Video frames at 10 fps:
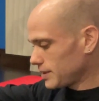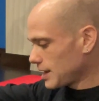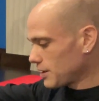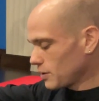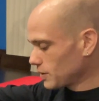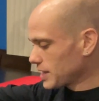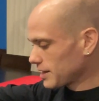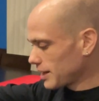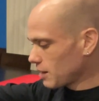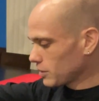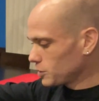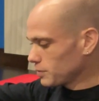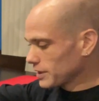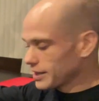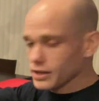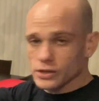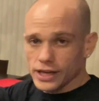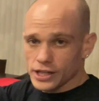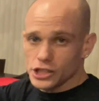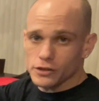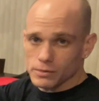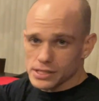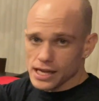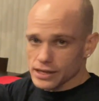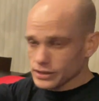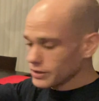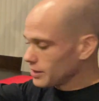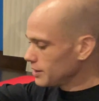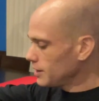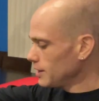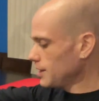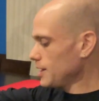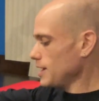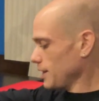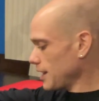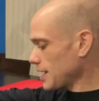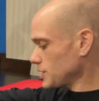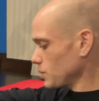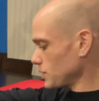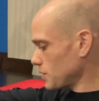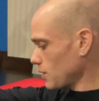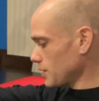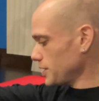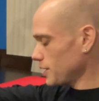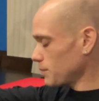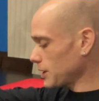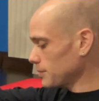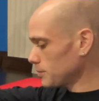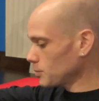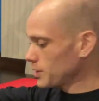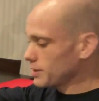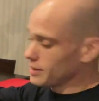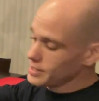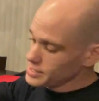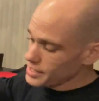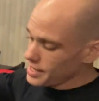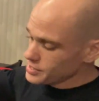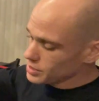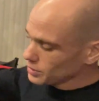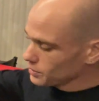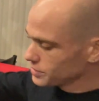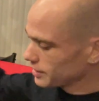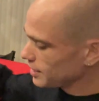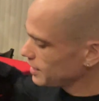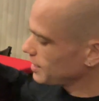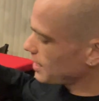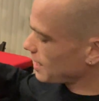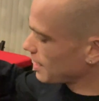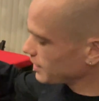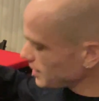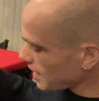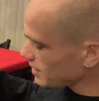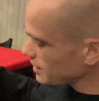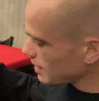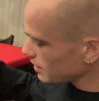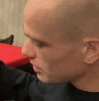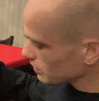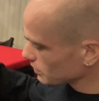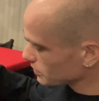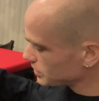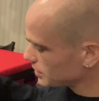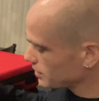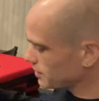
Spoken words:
I don't know exactly how much, but like another inch from the side of the gun. That's what's causing the problem with this case closing. And I can get it closed.